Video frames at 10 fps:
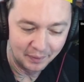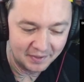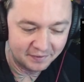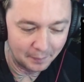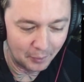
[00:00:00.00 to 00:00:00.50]

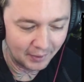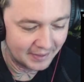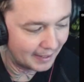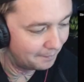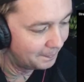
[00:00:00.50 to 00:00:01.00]
Please
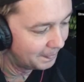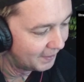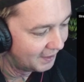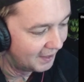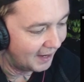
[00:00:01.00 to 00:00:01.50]
support them.
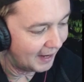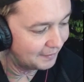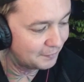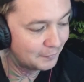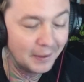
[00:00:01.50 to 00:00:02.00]

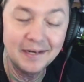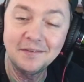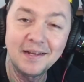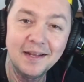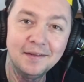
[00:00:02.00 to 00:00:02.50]
at
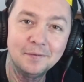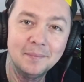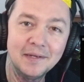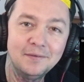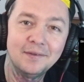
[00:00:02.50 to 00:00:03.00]
Strange Kids
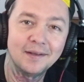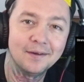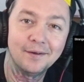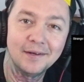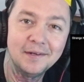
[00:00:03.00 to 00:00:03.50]

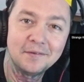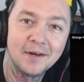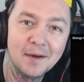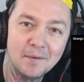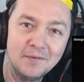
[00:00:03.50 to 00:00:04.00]
Music on
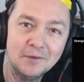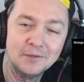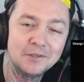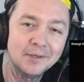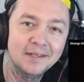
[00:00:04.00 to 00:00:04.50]
Instagram if
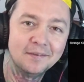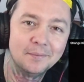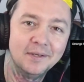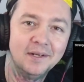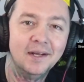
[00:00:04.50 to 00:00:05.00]
you enjoyed
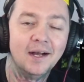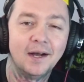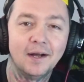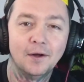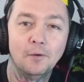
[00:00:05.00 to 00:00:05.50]
this one.
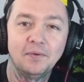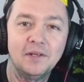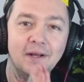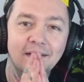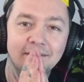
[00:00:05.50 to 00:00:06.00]
Uh,
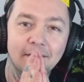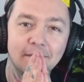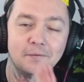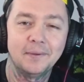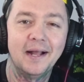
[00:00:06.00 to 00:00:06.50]
hopefully you guys
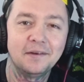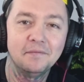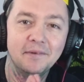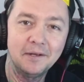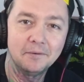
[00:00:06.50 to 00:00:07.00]
dug this
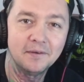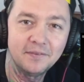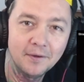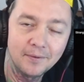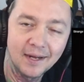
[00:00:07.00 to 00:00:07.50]
reaction video, and if
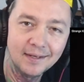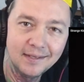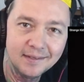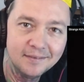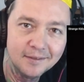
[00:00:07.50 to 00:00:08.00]
so,
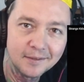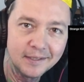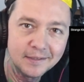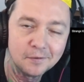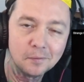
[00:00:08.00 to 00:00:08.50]
kindly consider
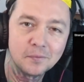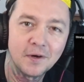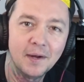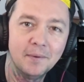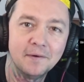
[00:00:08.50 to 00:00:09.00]
clicking the
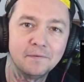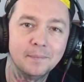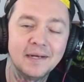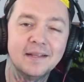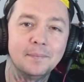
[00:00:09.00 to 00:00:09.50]
subscribe button for
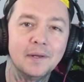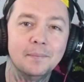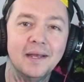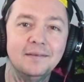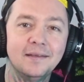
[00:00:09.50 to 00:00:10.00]
me. That'd be
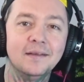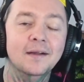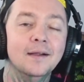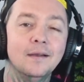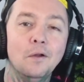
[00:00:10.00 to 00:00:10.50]
amazing.
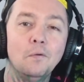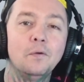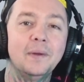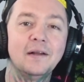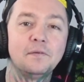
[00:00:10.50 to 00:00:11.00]

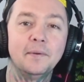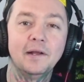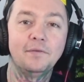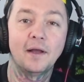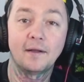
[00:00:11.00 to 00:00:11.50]
Local Band
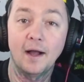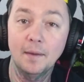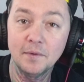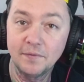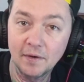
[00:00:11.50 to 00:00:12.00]
Smokeout dot
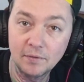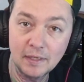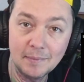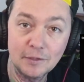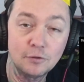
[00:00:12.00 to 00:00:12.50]
com if you ever
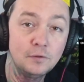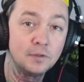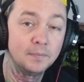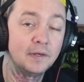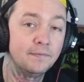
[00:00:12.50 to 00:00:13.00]
need me to shoot
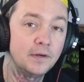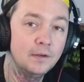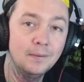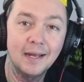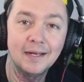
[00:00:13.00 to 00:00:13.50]
something for
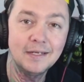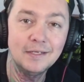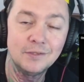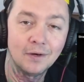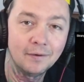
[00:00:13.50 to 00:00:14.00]
you.
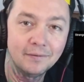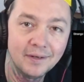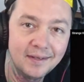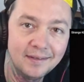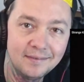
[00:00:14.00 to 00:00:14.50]
Any
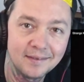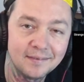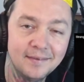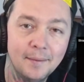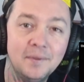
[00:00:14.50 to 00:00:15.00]
genre is
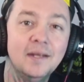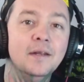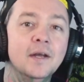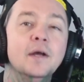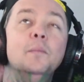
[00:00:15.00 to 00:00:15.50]
accepted.